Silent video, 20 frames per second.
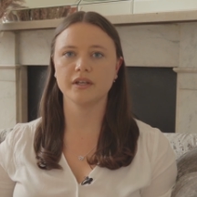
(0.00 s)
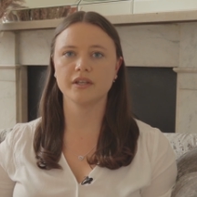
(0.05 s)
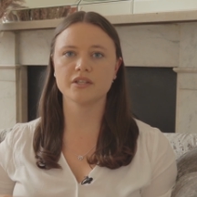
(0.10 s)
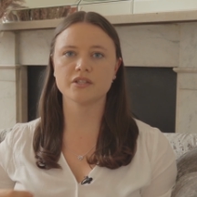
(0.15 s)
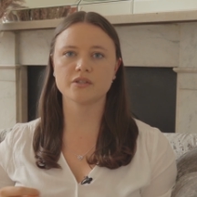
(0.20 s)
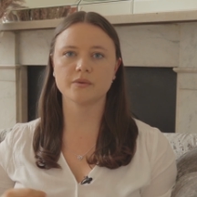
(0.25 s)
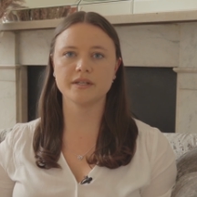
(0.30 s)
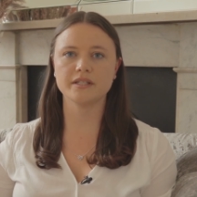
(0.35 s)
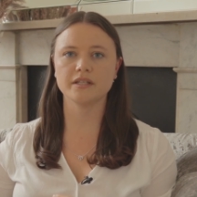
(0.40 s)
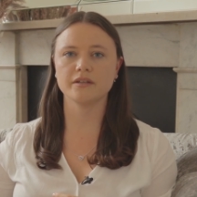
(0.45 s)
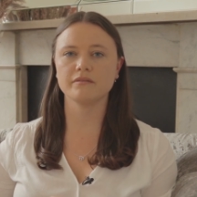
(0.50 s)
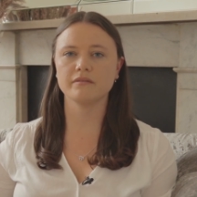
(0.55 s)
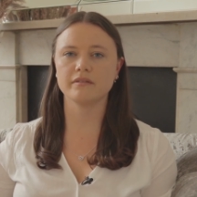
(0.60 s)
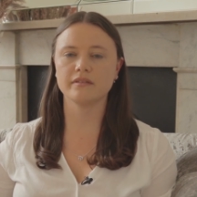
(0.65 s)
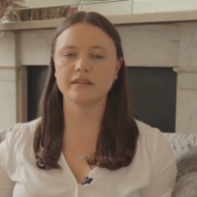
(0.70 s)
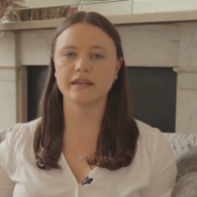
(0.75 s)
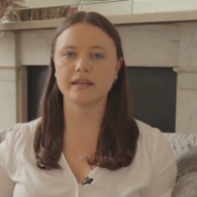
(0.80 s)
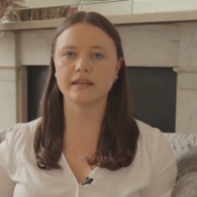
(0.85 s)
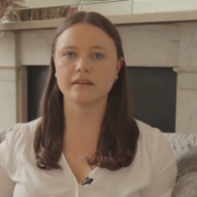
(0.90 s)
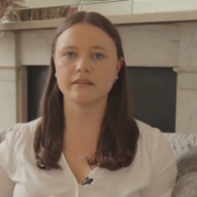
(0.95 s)
So I don't
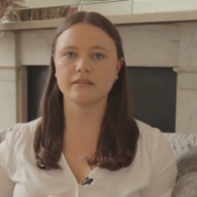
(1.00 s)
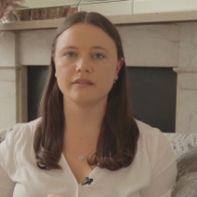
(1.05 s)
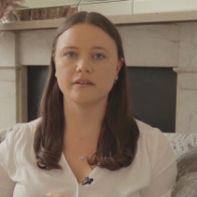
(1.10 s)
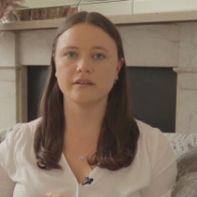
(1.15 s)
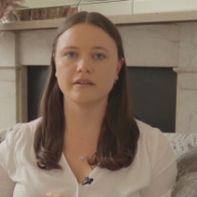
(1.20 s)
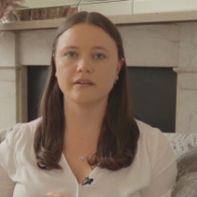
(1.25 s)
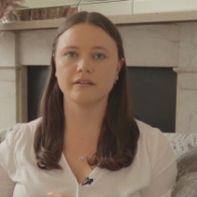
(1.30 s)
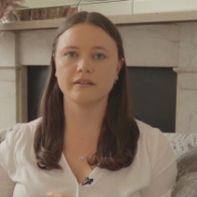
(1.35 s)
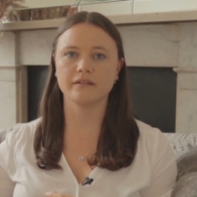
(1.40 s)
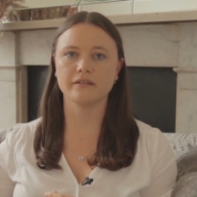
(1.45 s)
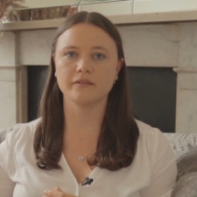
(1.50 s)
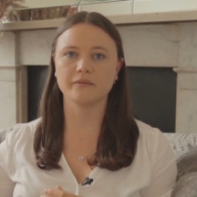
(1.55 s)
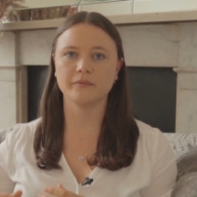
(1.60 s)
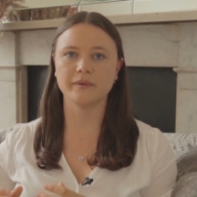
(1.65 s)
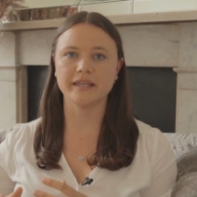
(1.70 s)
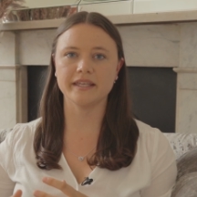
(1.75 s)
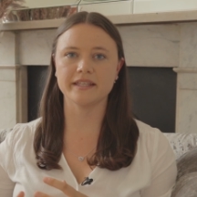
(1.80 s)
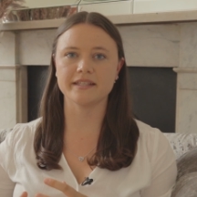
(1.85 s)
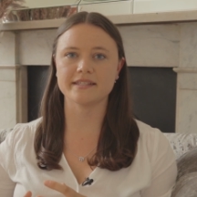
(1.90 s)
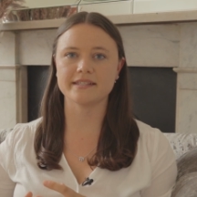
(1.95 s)
think that we
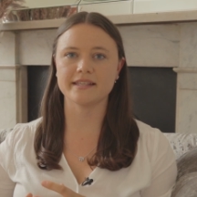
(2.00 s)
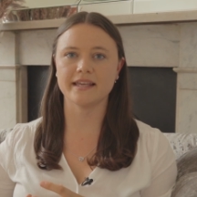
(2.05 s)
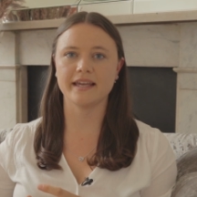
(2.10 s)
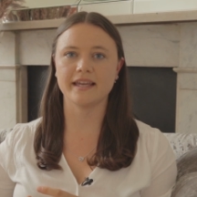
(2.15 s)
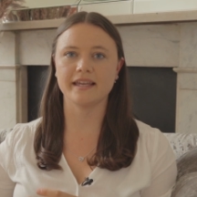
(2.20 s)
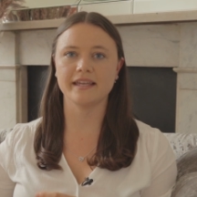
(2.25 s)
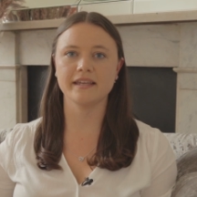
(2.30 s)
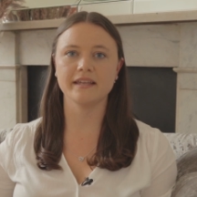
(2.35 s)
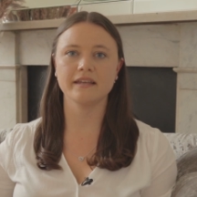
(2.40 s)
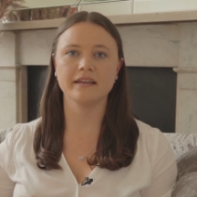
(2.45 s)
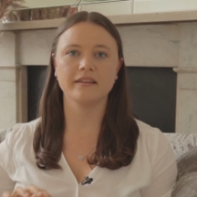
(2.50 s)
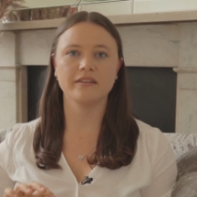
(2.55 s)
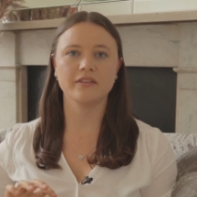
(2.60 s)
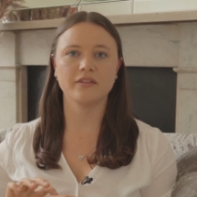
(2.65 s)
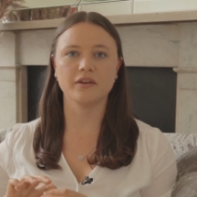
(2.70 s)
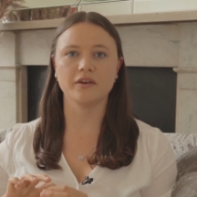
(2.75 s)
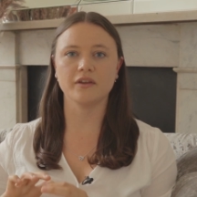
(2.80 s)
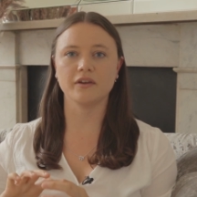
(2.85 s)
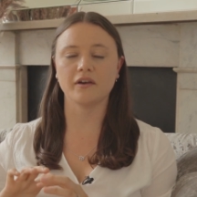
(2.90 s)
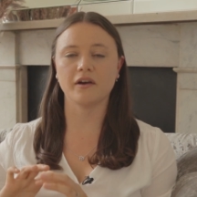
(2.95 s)
can say
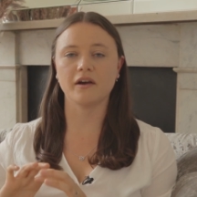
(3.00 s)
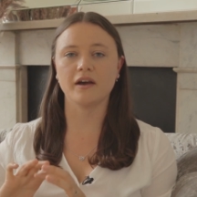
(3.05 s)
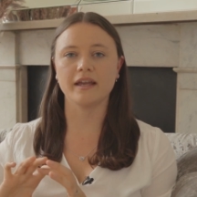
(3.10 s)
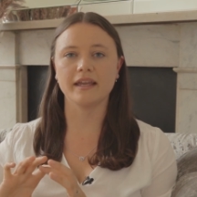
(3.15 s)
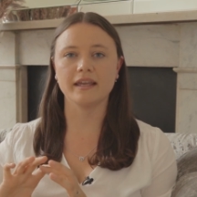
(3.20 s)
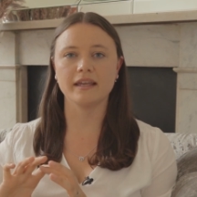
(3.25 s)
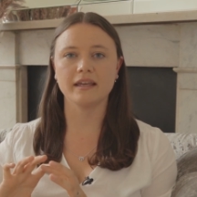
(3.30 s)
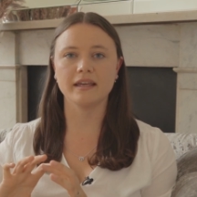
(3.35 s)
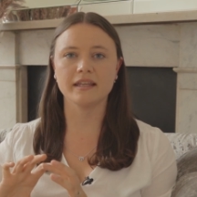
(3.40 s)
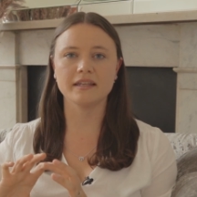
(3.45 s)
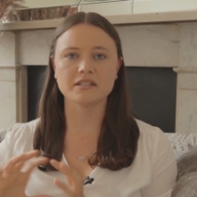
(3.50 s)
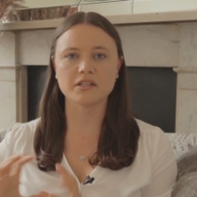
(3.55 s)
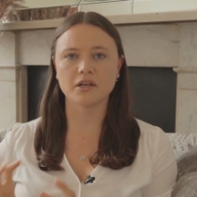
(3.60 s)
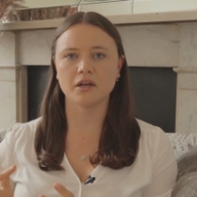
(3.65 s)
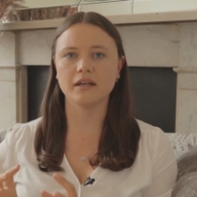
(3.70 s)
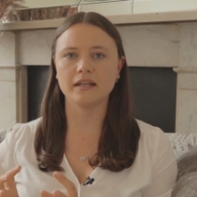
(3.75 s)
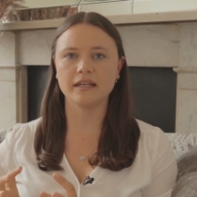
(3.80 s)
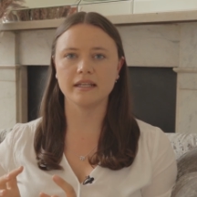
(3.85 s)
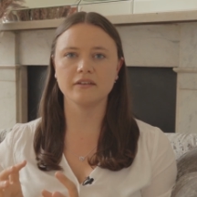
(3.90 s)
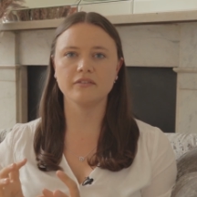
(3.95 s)
that I
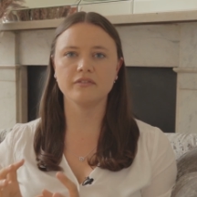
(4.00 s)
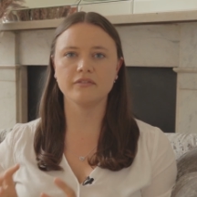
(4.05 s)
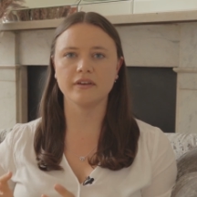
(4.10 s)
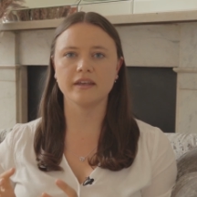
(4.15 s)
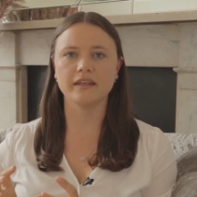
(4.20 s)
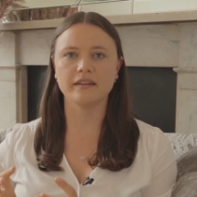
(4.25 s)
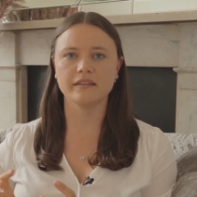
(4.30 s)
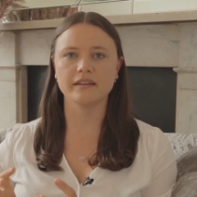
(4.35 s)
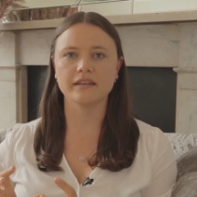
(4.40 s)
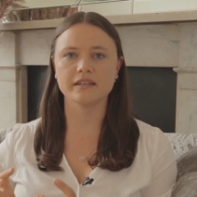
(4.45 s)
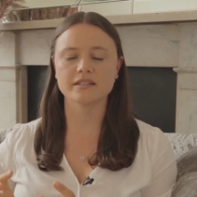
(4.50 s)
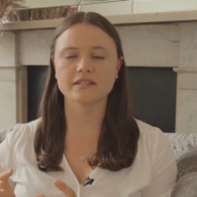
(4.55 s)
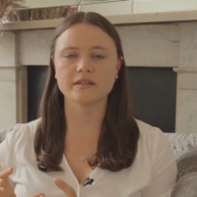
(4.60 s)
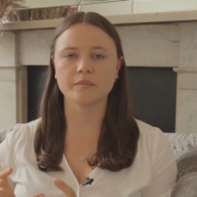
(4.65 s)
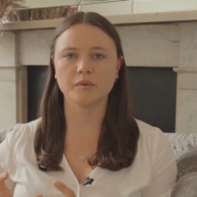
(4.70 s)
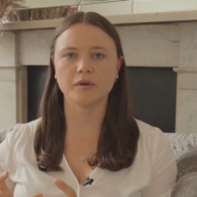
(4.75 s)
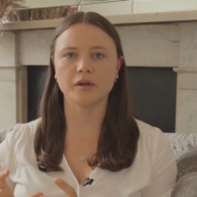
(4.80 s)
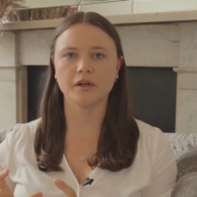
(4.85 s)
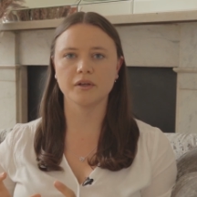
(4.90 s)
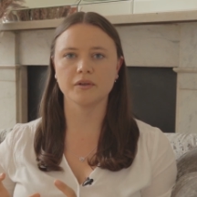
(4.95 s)
entirely fit this
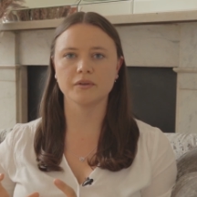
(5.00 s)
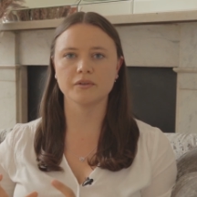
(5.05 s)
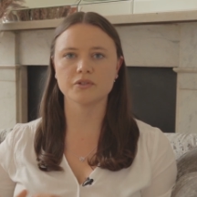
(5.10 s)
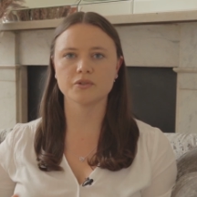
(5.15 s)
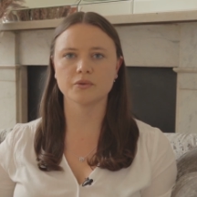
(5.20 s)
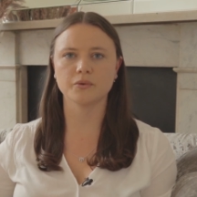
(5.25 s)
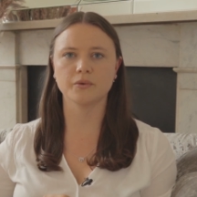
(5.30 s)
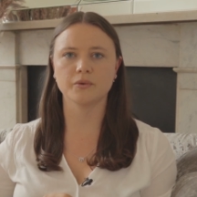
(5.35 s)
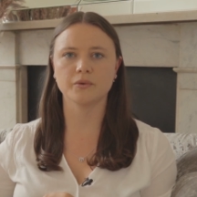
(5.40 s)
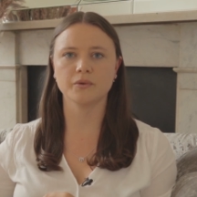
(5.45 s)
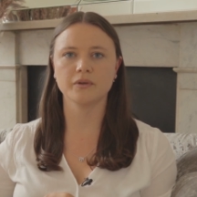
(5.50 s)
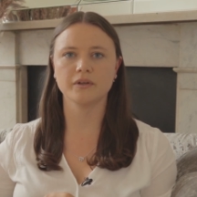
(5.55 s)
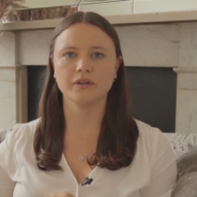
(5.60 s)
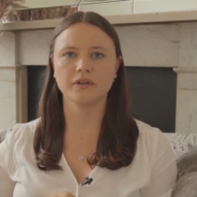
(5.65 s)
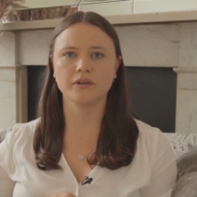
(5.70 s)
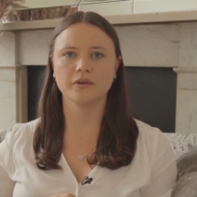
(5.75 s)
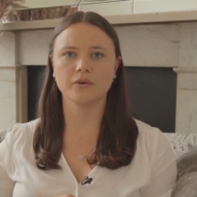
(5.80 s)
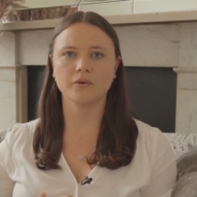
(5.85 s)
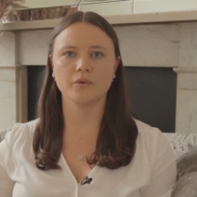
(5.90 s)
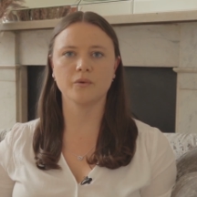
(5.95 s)
approach, or,
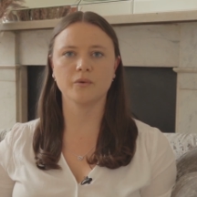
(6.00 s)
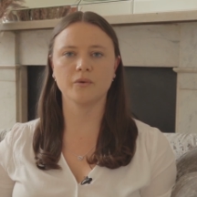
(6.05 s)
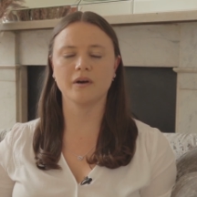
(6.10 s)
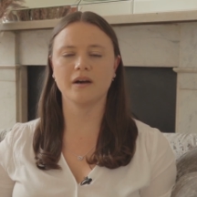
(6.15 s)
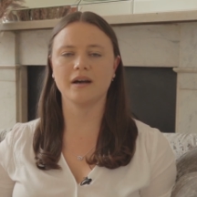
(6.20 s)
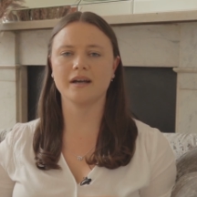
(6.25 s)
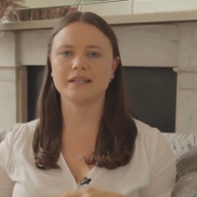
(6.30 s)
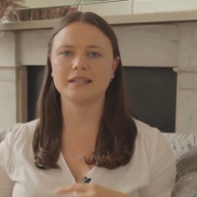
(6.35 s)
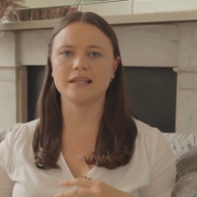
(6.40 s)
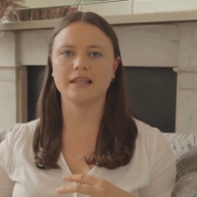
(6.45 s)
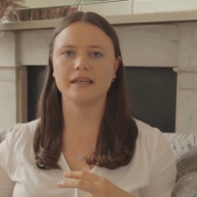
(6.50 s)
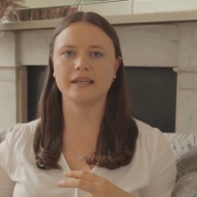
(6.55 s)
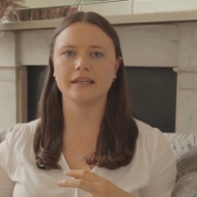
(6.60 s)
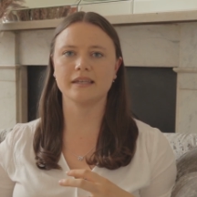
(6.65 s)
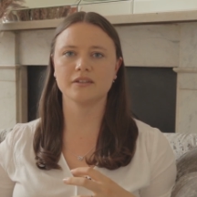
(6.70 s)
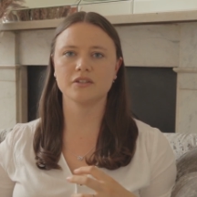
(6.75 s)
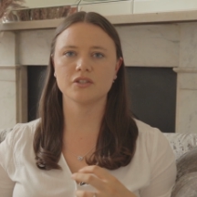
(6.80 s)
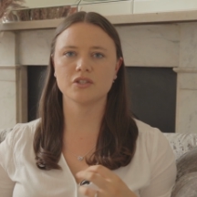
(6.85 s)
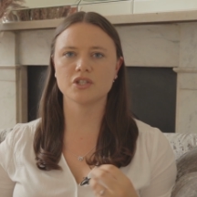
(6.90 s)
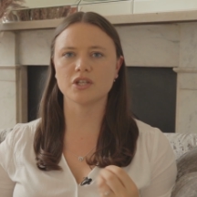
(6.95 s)
or I'd like
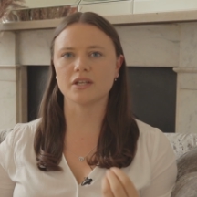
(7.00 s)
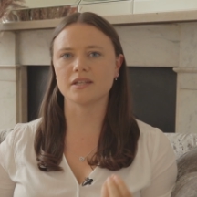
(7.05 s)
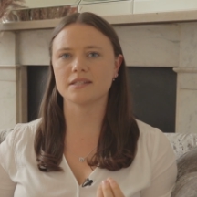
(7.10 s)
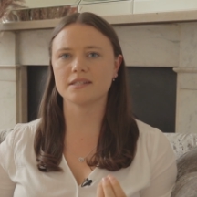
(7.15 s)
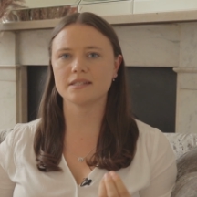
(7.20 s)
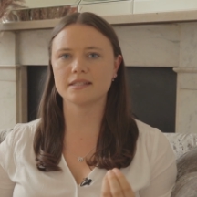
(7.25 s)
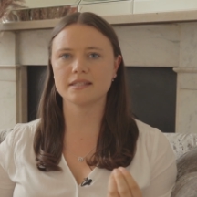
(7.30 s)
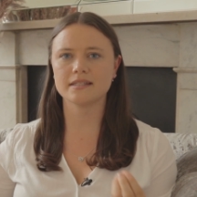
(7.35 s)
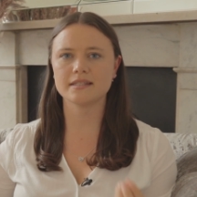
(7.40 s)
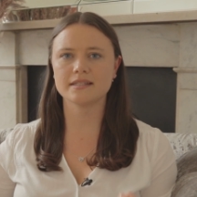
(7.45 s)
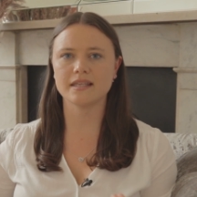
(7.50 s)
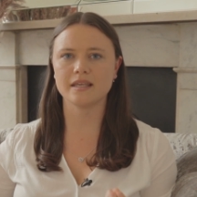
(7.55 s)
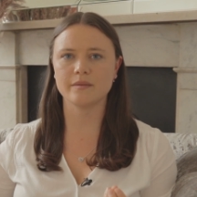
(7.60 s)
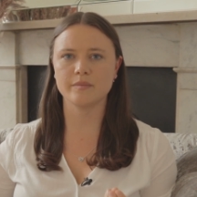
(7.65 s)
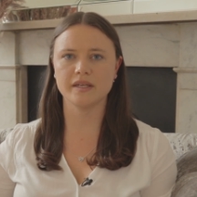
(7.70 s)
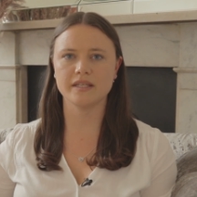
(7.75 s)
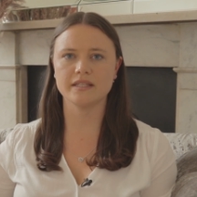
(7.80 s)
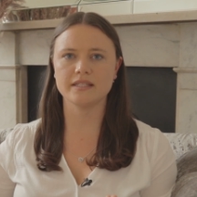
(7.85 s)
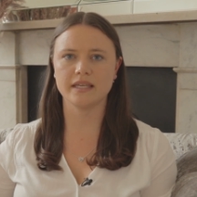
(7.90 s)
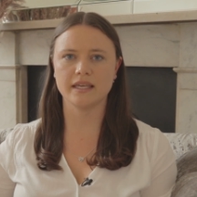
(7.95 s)
just C
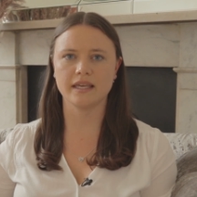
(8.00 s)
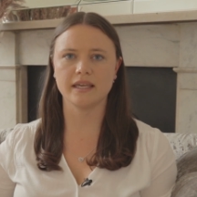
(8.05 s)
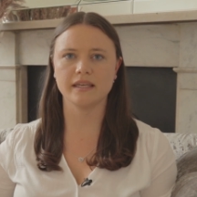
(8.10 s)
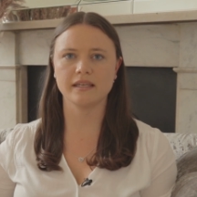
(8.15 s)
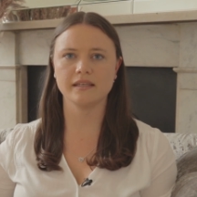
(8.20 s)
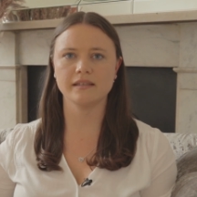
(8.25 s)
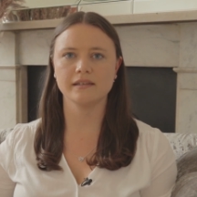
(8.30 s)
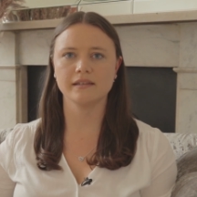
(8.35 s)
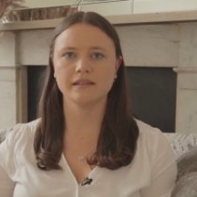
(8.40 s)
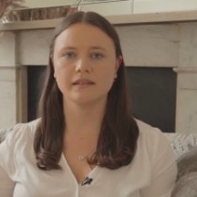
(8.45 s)
B T.